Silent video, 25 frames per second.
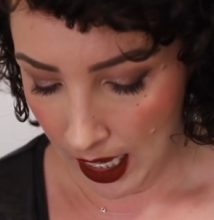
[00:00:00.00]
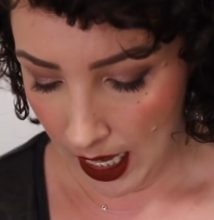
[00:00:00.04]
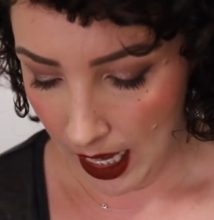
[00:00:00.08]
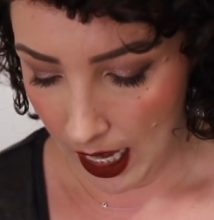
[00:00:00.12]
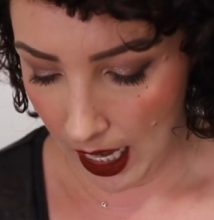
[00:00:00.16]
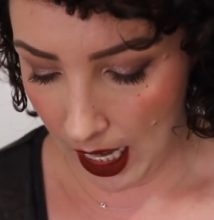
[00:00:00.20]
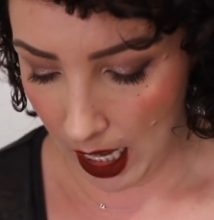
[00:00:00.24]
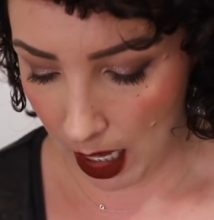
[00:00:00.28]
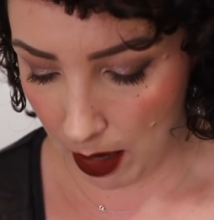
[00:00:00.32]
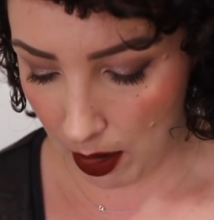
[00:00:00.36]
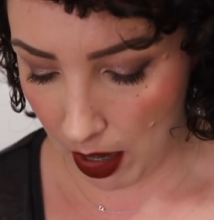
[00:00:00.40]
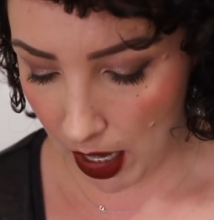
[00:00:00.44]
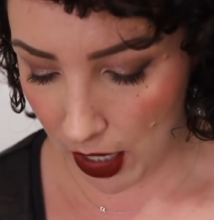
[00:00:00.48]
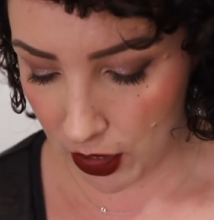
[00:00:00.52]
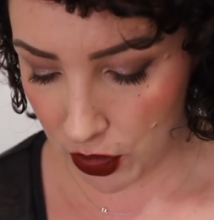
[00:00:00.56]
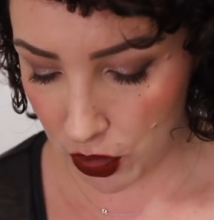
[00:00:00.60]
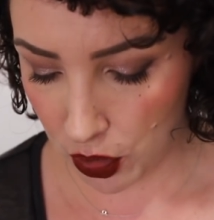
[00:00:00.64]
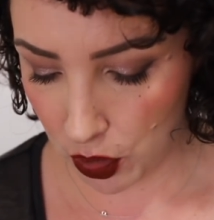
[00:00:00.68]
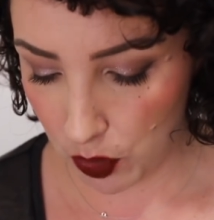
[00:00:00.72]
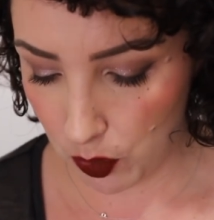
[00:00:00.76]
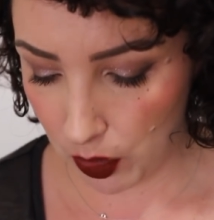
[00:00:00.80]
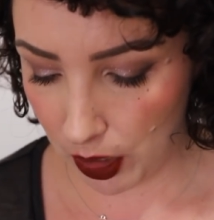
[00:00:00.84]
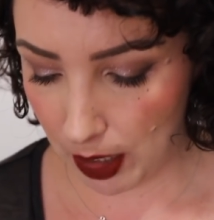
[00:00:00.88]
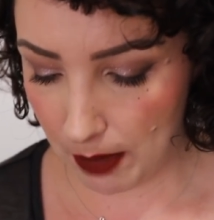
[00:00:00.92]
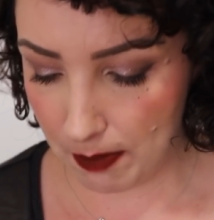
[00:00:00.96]
I
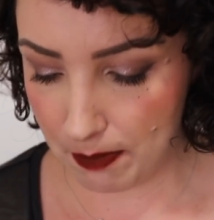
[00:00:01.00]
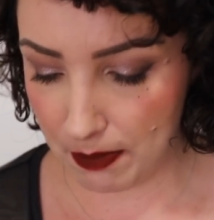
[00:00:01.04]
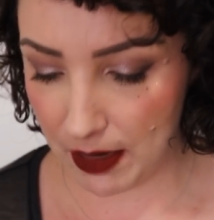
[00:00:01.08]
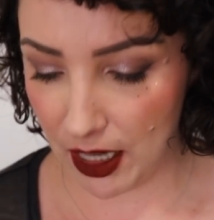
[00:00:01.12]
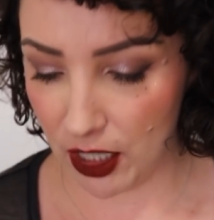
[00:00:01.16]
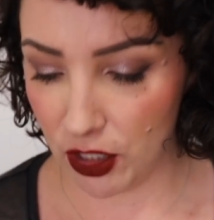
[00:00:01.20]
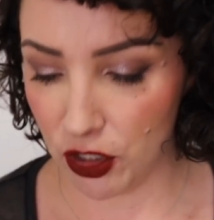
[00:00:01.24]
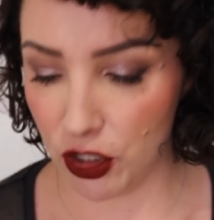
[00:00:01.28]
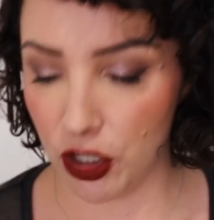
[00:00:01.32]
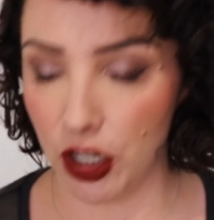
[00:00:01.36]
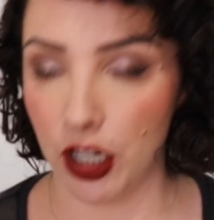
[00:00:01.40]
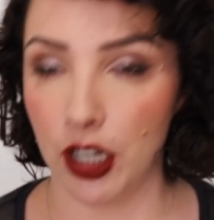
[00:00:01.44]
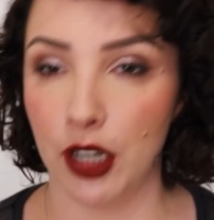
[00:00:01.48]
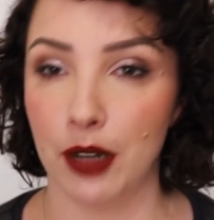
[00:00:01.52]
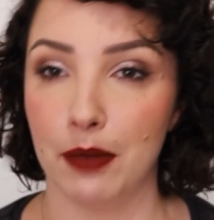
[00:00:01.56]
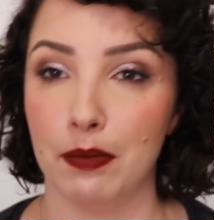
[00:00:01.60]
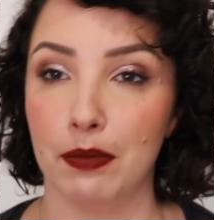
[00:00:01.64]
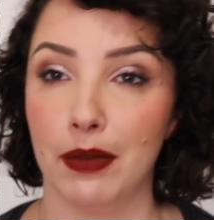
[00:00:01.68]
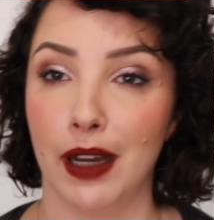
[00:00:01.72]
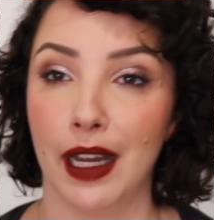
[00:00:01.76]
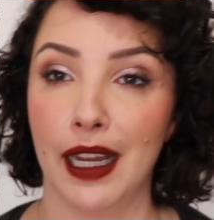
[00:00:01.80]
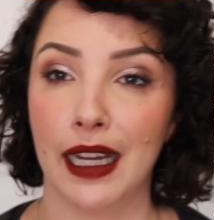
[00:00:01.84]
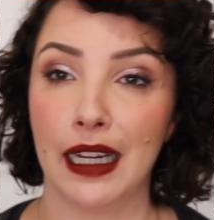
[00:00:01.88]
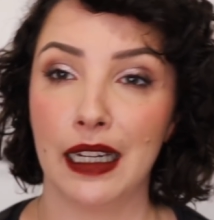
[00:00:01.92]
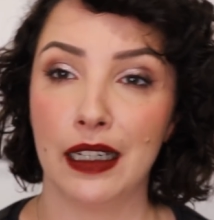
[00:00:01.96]
do want to mention
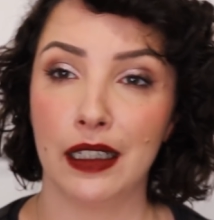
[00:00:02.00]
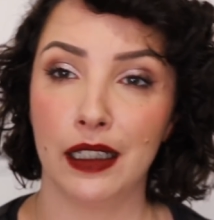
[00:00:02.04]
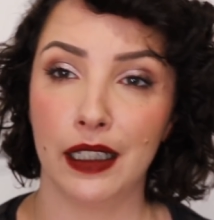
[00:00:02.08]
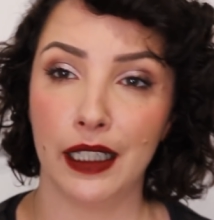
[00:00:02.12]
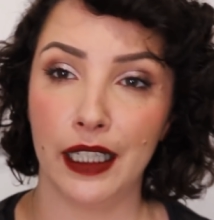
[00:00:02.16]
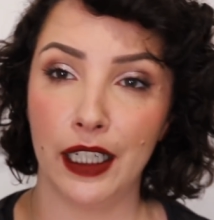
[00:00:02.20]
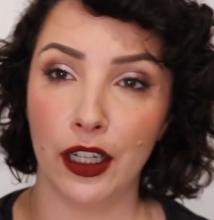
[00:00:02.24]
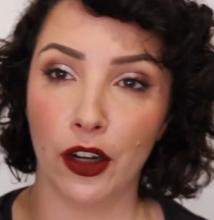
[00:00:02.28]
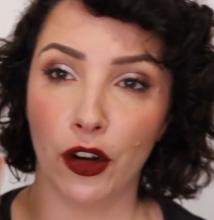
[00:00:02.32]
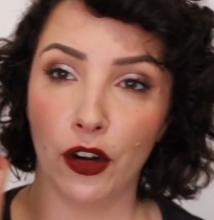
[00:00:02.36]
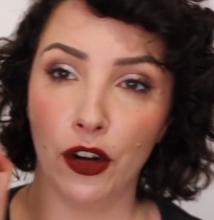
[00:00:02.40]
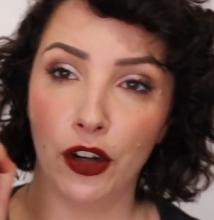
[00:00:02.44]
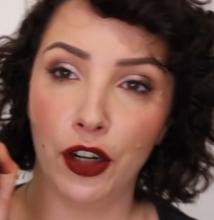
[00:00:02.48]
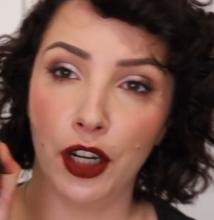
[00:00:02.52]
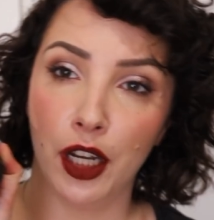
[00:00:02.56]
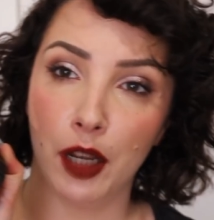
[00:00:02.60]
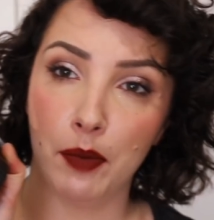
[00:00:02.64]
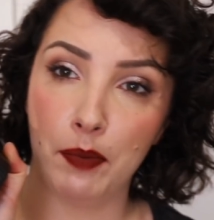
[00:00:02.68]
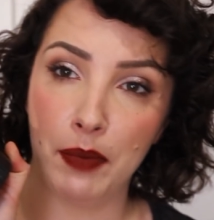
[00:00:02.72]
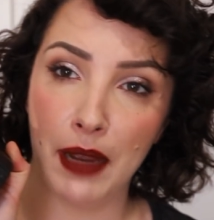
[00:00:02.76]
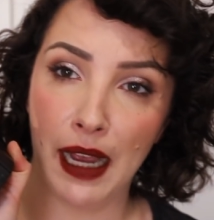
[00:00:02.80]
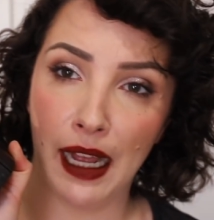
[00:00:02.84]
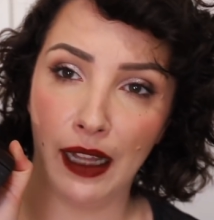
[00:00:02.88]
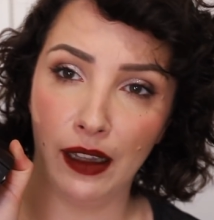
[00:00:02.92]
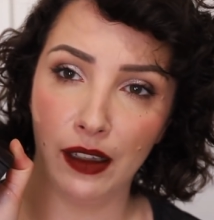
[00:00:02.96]
my
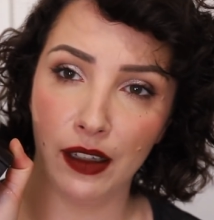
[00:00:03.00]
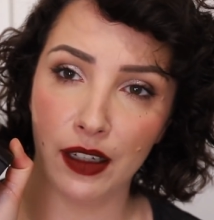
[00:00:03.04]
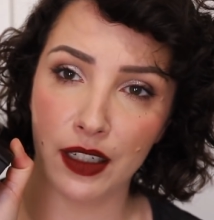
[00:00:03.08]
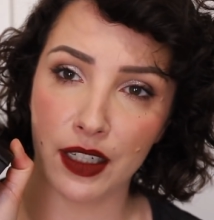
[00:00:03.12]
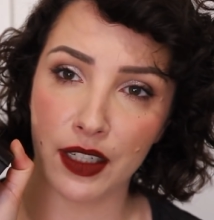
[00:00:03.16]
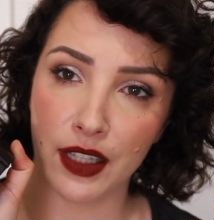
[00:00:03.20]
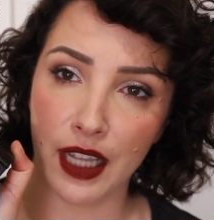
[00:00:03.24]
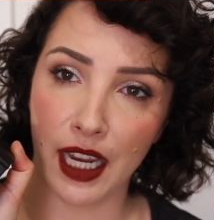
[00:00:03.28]
Cléonah palette.